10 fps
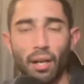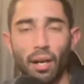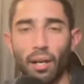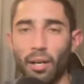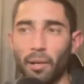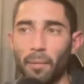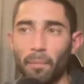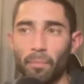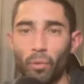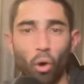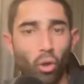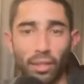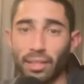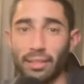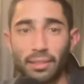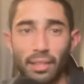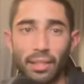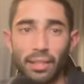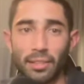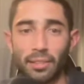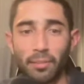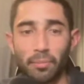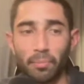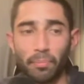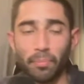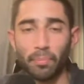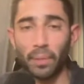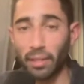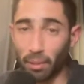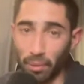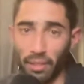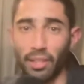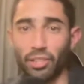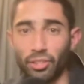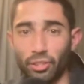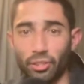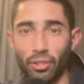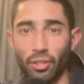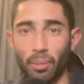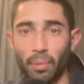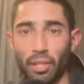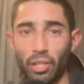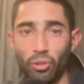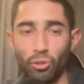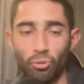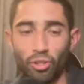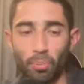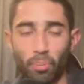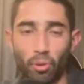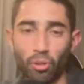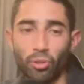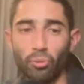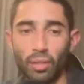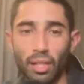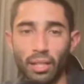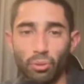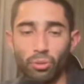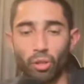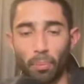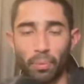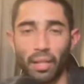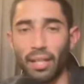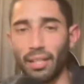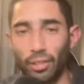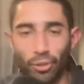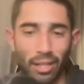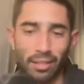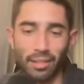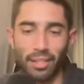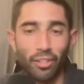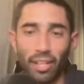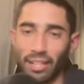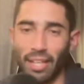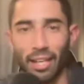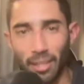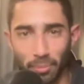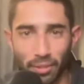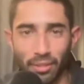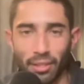all of these things become addictions. You know what I mean? You jump on a new thing, you start playing, and you got the internet games.